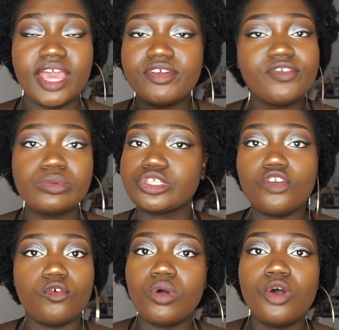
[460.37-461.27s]
Everything was
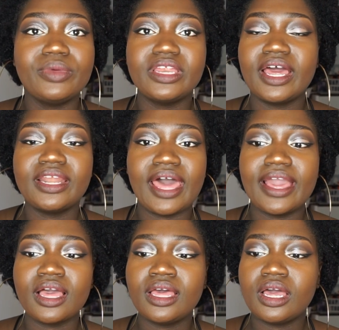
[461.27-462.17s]
overwhelming, and
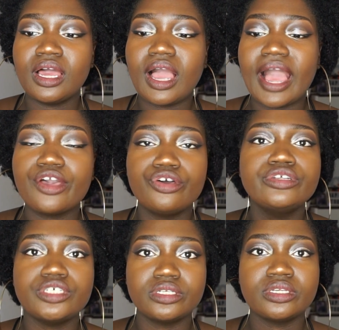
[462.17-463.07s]
I
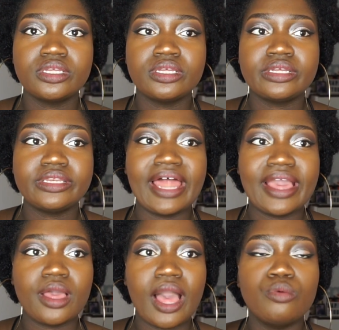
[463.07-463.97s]
couldn't,
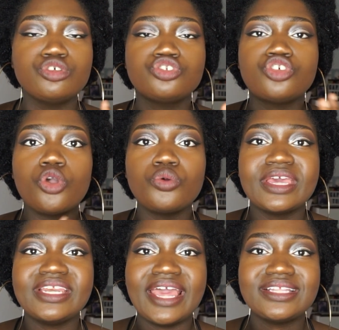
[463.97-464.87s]
I was so
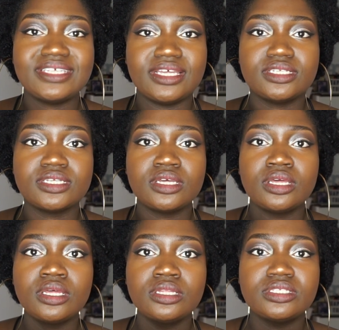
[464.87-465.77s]
connected
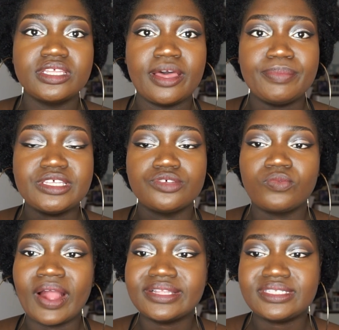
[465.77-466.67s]
to that piece
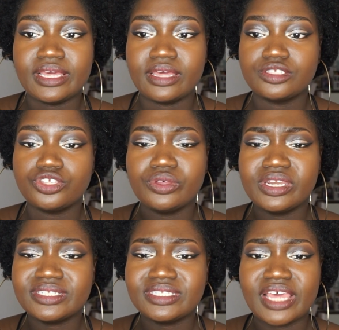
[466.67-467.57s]
of writing, so
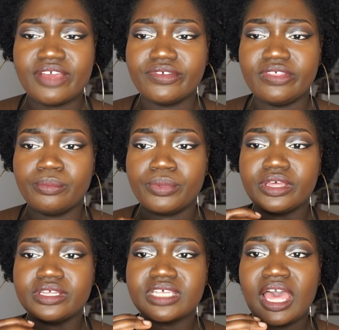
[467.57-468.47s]
connected to everything,
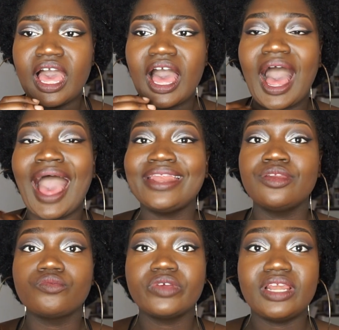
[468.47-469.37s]
because I
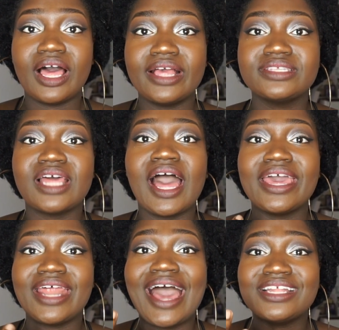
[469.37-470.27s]
didn't realize that
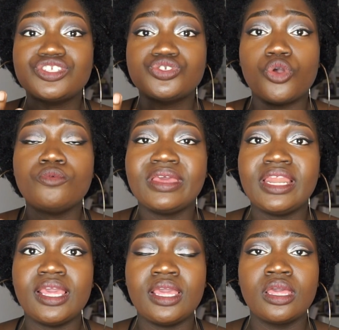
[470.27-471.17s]
I had so
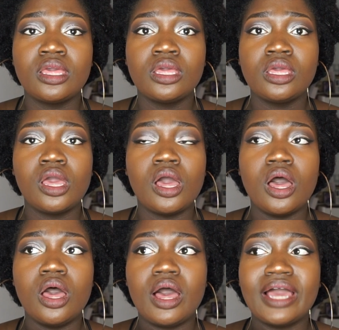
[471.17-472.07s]
many,
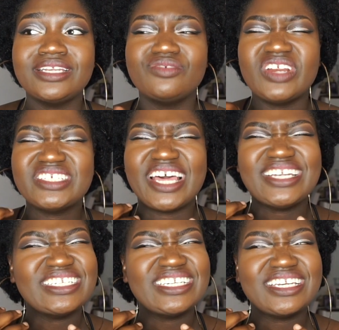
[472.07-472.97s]
I didn't realize that I
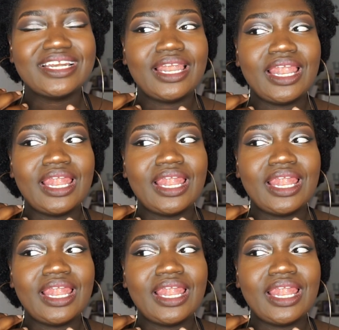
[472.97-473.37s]
didn't